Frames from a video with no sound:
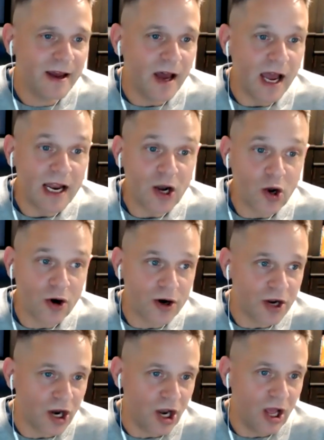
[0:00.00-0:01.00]
I learned
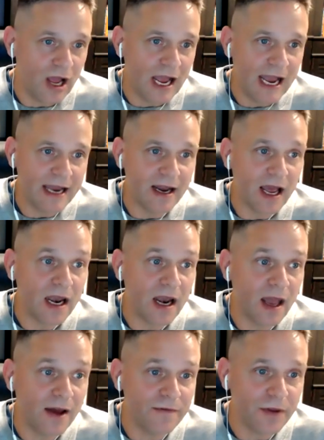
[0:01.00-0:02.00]
a lot. I
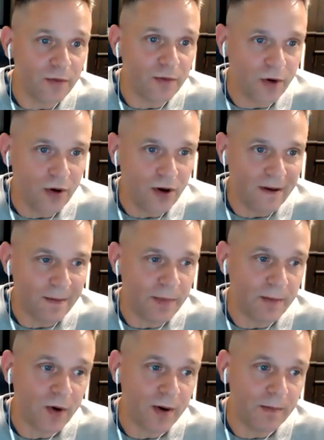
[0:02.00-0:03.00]
loved the role,
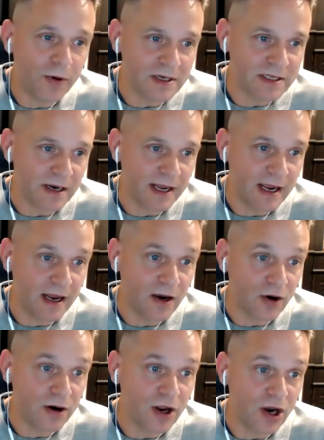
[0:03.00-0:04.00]
but more importantly, I
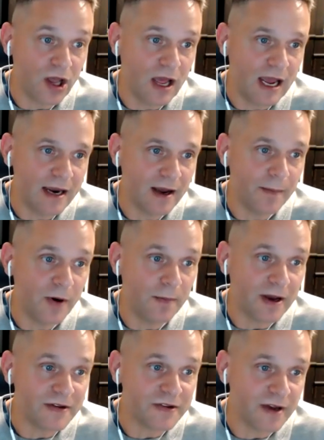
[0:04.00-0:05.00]
learned a lot about
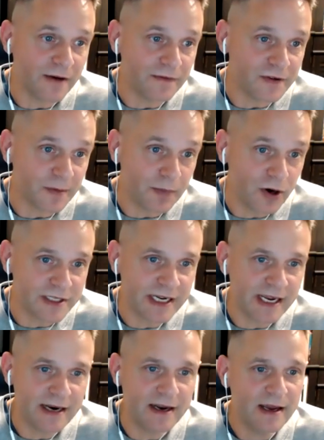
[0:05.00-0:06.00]
myself as a
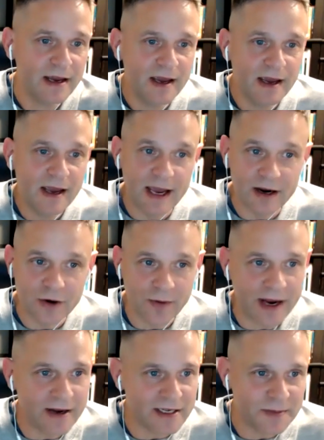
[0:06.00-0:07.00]
person, had a
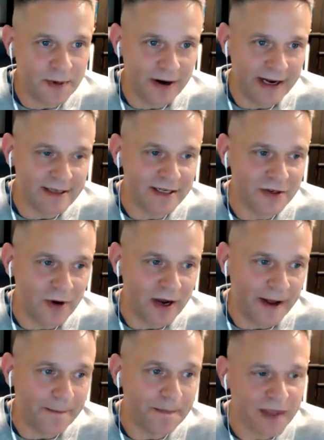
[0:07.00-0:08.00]
great experience as
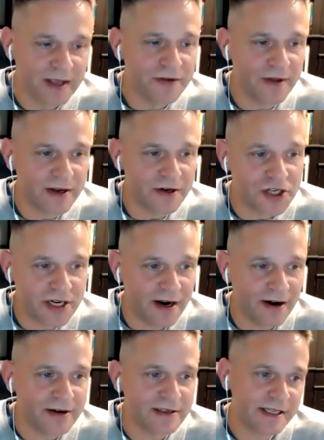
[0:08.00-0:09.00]
well. So that
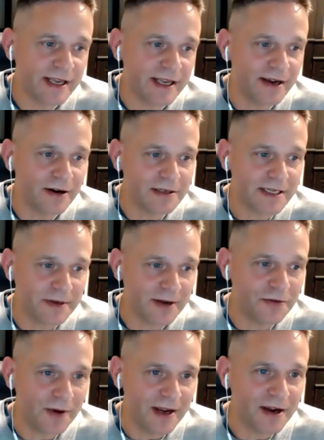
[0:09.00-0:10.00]
shares that, you know,
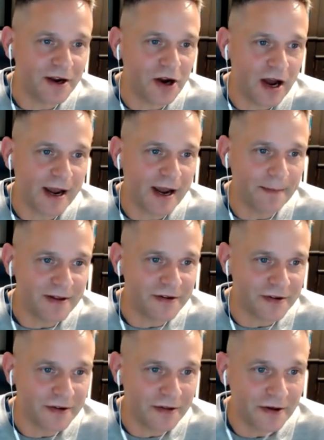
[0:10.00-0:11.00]
sometimes we can get caught up in
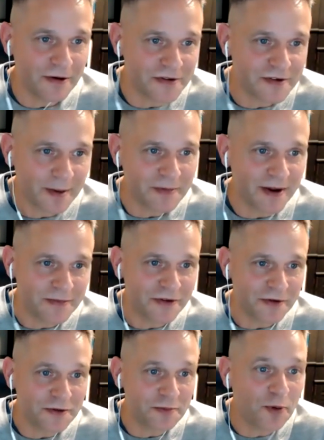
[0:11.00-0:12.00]
those, sometimes
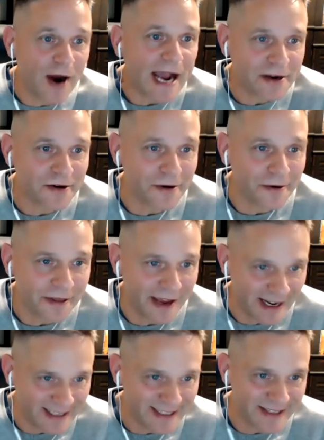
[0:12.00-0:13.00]
those practical
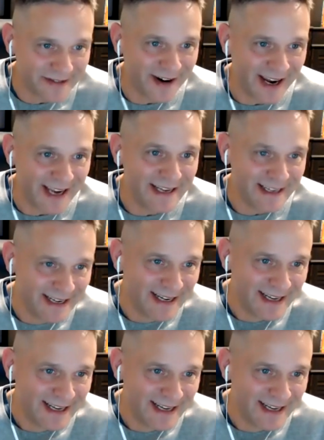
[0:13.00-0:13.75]
things, right?